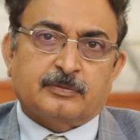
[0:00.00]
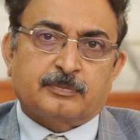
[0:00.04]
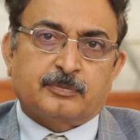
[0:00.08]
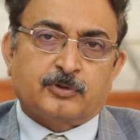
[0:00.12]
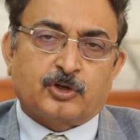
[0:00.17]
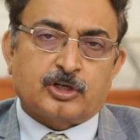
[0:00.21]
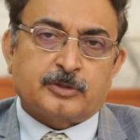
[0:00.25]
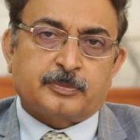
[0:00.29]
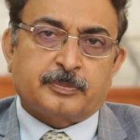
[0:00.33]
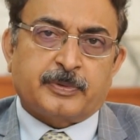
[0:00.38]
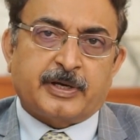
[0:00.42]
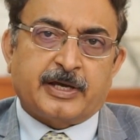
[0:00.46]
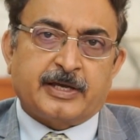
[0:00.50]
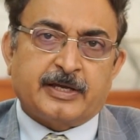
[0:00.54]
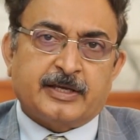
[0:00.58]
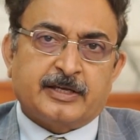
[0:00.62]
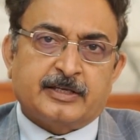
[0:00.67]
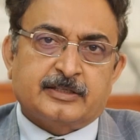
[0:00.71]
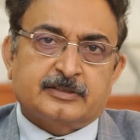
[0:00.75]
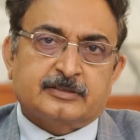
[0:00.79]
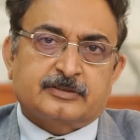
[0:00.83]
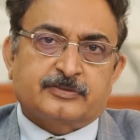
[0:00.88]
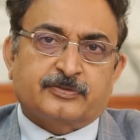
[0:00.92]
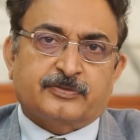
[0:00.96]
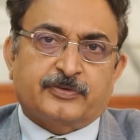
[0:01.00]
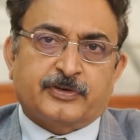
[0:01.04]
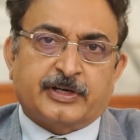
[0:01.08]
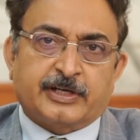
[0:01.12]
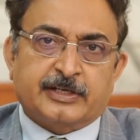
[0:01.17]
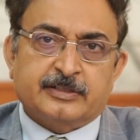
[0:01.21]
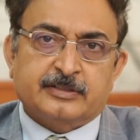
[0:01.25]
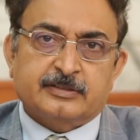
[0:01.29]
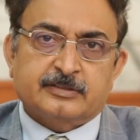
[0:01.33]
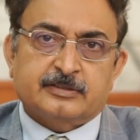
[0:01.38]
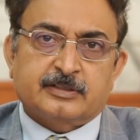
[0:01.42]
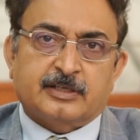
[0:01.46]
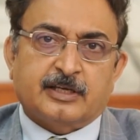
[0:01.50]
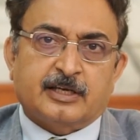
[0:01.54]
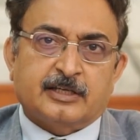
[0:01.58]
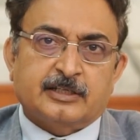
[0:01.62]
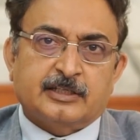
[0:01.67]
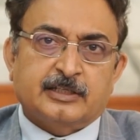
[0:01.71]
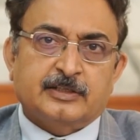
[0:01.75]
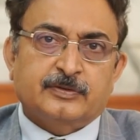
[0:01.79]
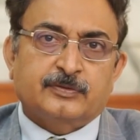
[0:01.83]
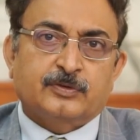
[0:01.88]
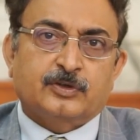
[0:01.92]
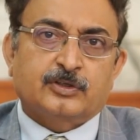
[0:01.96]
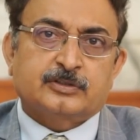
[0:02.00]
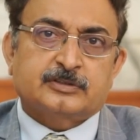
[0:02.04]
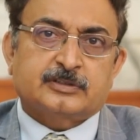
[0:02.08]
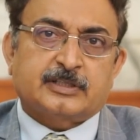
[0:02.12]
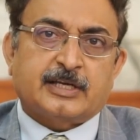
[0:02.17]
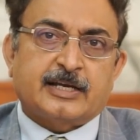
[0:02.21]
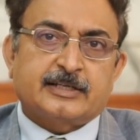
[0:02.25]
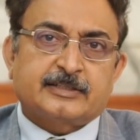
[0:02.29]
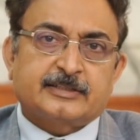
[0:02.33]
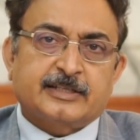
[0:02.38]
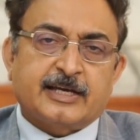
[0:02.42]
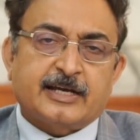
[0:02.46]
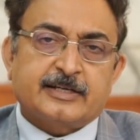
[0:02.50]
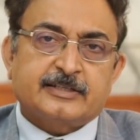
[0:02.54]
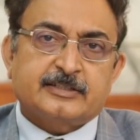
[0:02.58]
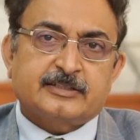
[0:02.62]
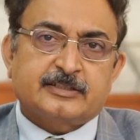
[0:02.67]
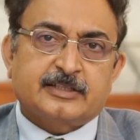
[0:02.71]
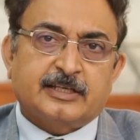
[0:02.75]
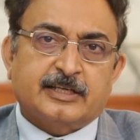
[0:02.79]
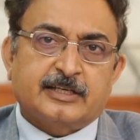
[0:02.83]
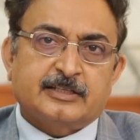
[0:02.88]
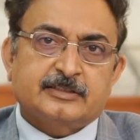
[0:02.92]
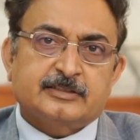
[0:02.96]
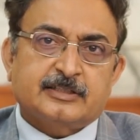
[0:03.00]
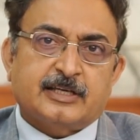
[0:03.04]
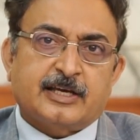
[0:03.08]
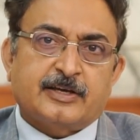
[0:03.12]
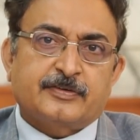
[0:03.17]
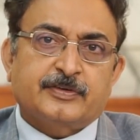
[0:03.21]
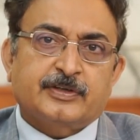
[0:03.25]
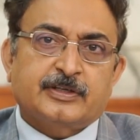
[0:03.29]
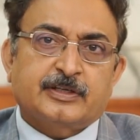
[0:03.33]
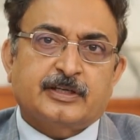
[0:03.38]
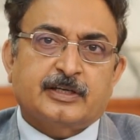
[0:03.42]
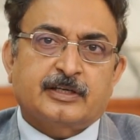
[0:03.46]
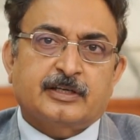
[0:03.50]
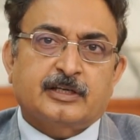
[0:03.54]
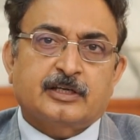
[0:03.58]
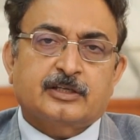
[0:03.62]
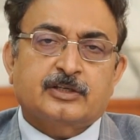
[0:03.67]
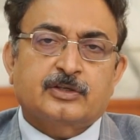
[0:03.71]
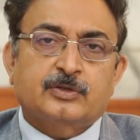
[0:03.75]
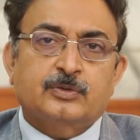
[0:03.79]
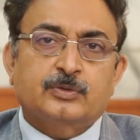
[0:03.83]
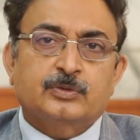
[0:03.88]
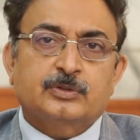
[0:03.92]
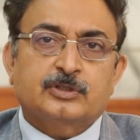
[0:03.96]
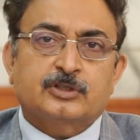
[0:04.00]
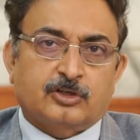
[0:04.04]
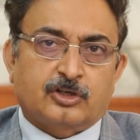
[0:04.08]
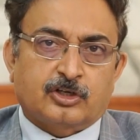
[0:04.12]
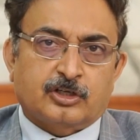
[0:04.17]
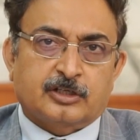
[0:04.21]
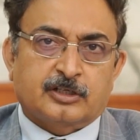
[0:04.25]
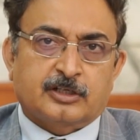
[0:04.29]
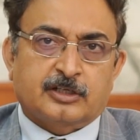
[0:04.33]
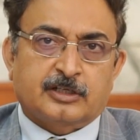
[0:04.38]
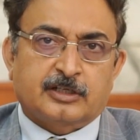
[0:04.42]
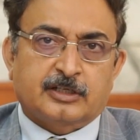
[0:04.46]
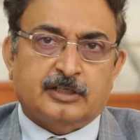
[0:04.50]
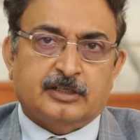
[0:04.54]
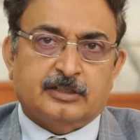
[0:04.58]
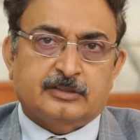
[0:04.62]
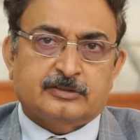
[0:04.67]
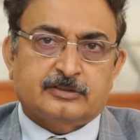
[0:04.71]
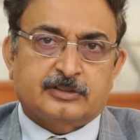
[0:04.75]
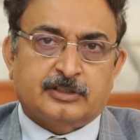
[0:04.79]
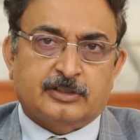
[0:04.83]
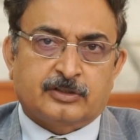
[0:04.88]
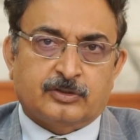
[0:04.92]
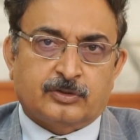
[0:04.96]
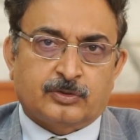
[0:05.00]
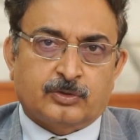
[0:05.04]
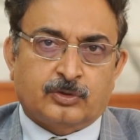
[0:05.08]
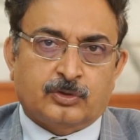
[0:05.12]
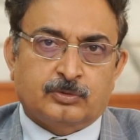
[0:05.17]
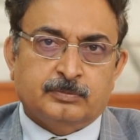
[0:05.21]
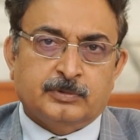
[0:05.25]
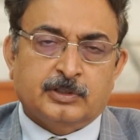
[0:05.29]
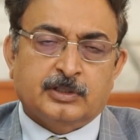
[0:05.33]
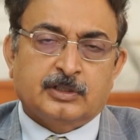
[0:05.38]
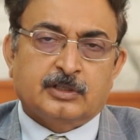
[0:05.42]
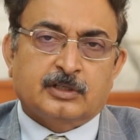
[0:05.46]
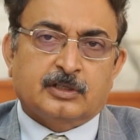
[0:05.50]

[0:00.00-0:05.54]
brought by his friends and he was at that stage having an acute coronary syndrome